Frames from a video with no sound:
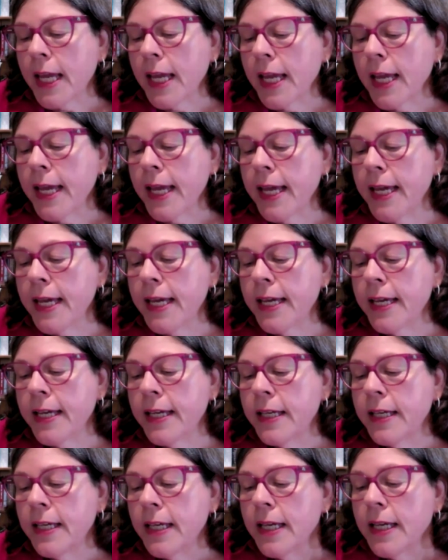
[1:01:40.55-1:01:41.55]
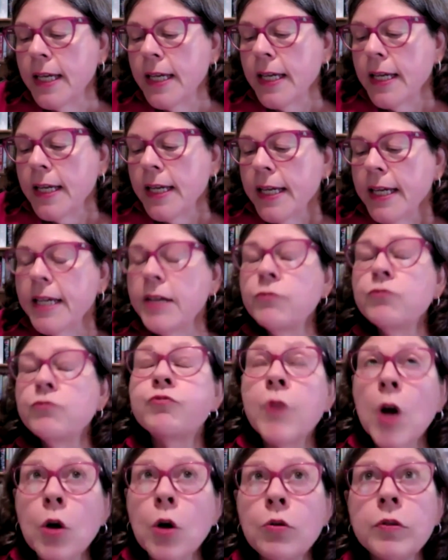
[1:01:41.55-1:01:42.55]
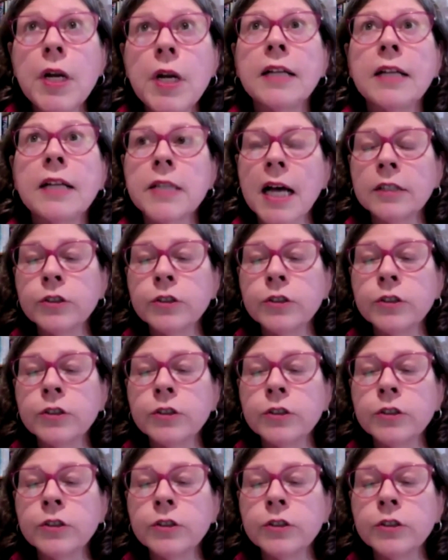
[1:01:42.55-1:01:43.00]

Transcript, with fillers: he he wrote a,